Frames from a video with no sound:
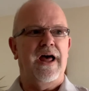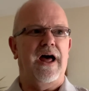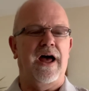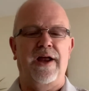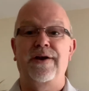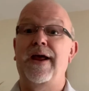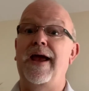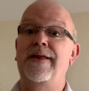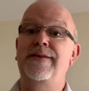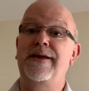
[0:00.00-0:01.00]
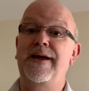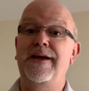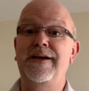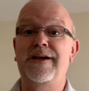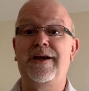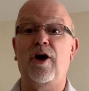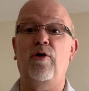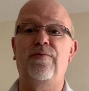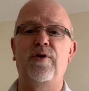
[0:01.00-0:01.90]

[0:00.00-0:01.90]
And in the e-Golf,